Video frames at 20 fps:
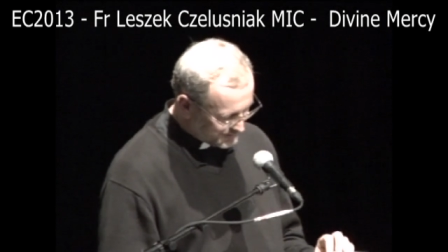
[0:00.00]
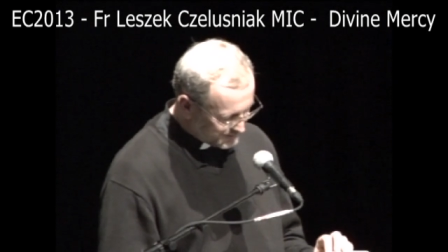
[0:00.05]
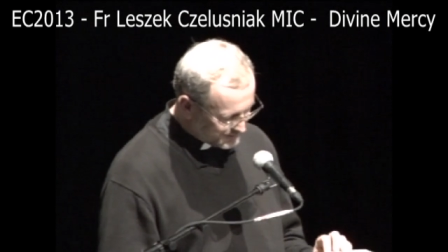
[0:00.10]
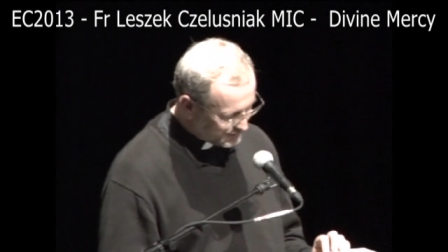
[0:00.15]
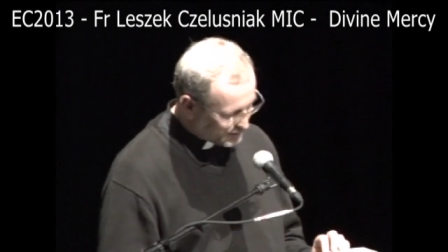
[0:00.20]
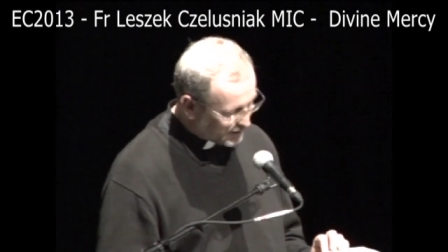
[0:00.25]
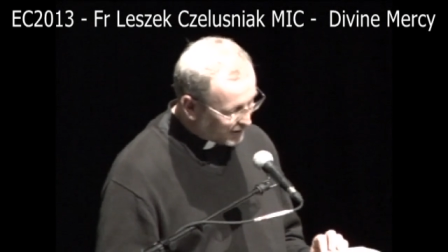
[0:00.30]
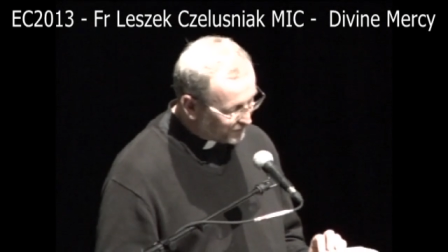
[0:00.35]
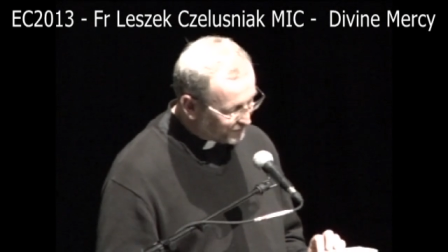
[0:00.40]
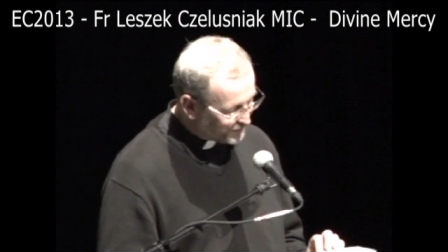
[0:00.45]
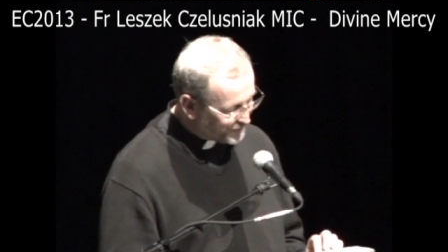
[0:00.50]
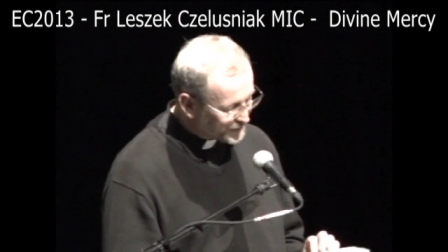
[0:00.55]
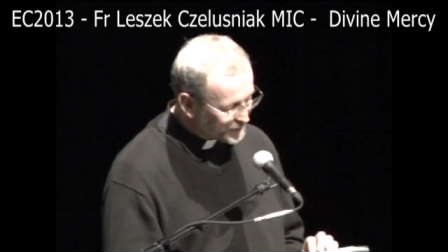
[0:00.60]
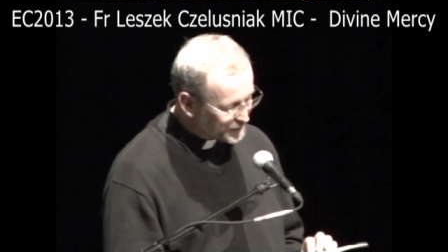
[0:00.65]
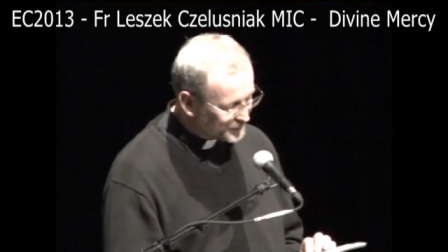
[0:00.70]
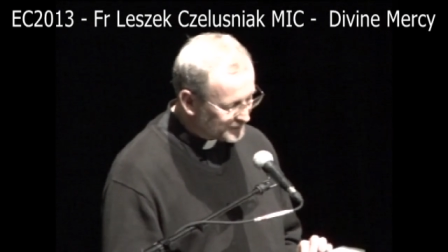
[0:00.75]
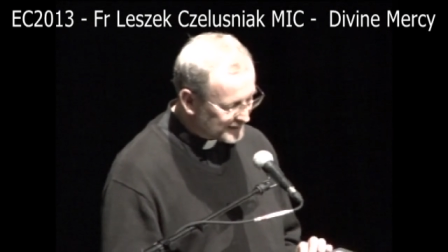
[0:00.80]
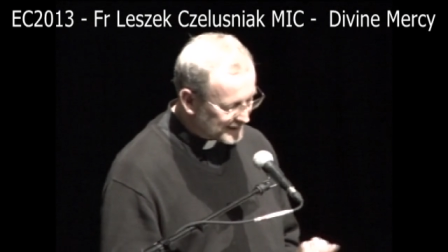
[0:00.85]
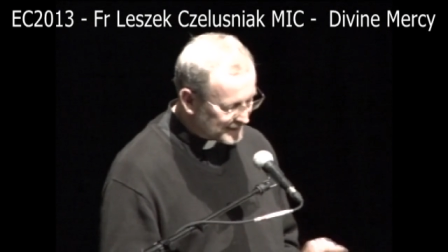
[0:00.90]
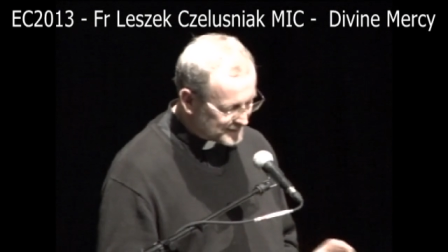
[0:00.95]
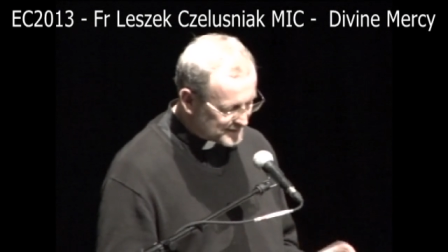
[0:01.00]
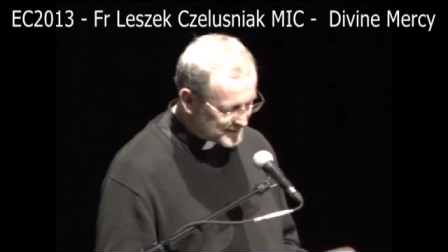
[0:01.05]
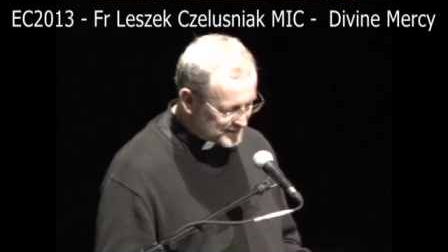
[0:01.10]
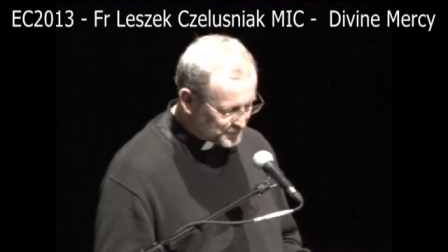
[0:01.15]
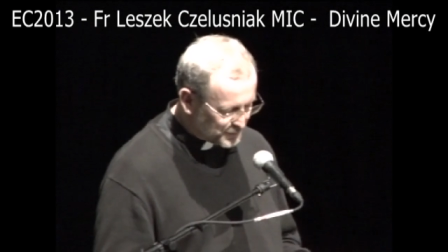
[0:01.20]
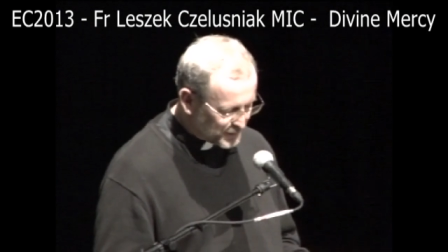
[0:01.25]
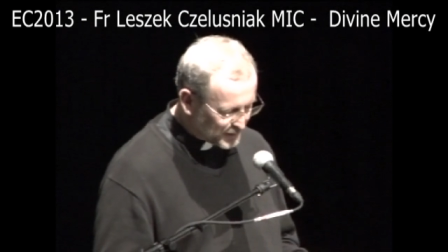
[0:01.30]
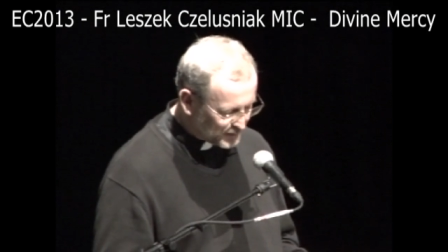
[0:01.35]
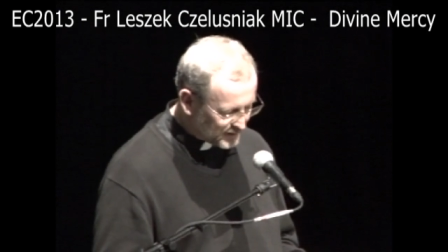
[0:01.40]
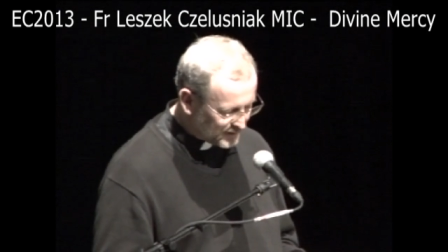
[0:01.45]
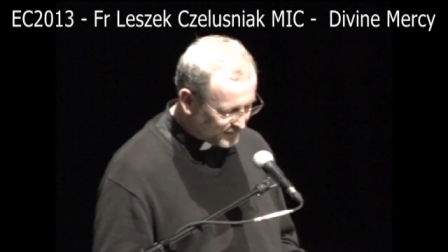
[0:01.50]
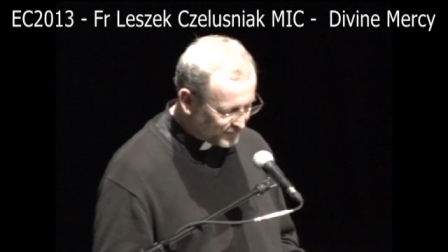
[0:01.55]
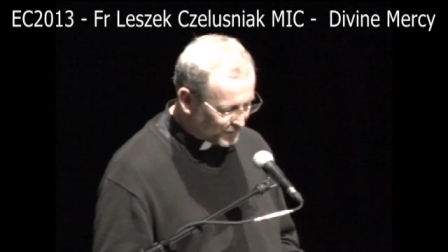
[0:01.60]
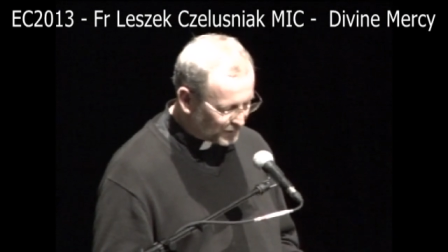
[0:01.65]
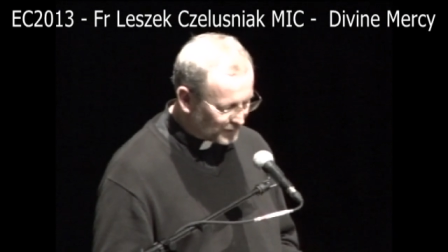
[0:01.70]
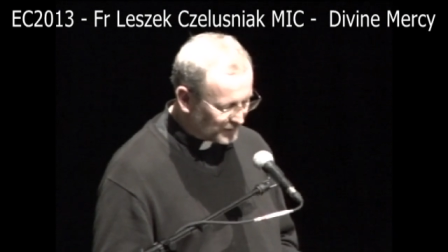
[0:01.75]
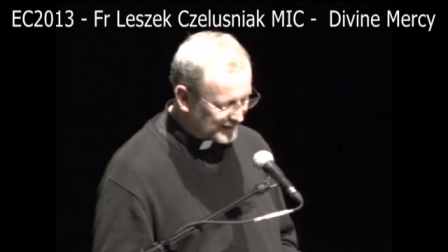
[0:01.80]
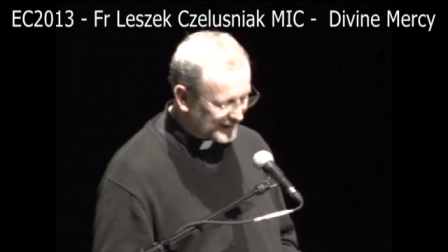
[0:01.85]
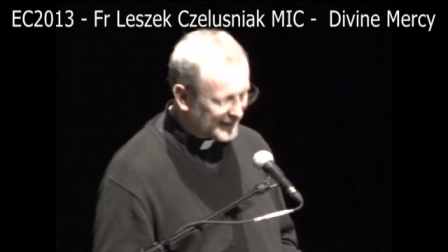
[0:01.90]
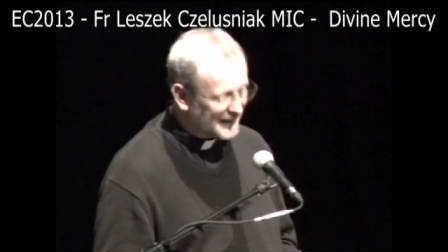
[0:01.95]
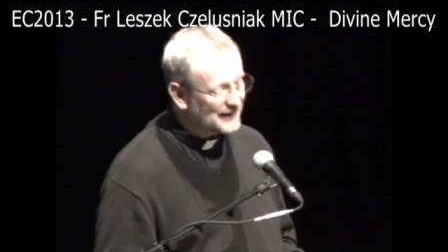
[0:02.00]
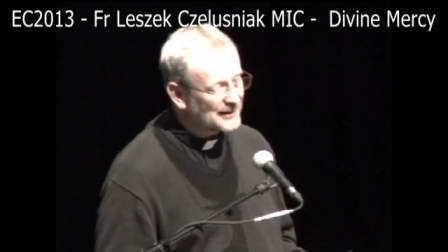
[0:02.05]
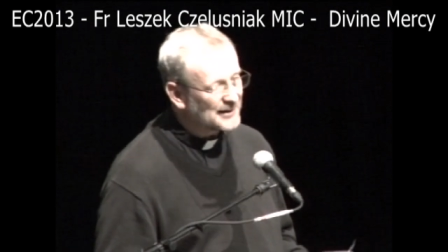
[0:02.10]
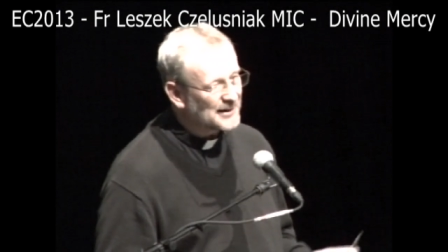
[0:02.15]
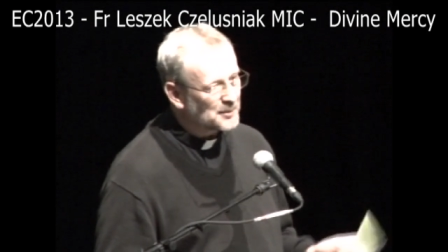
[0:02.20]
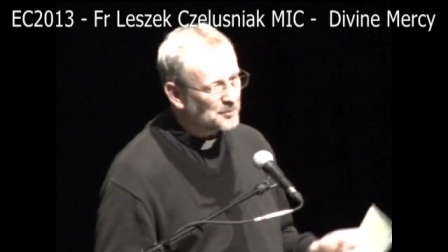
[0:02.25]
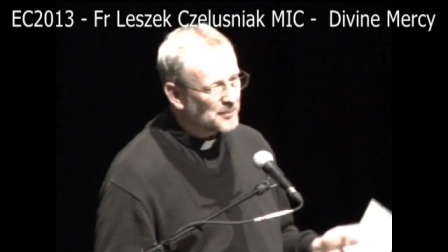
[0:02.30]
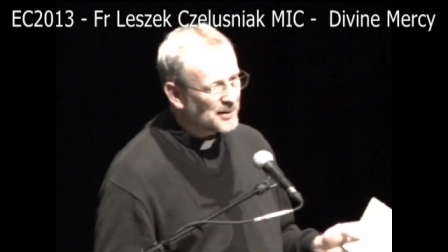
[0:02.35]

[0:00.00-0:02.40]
to confirm that this beautiful Catholic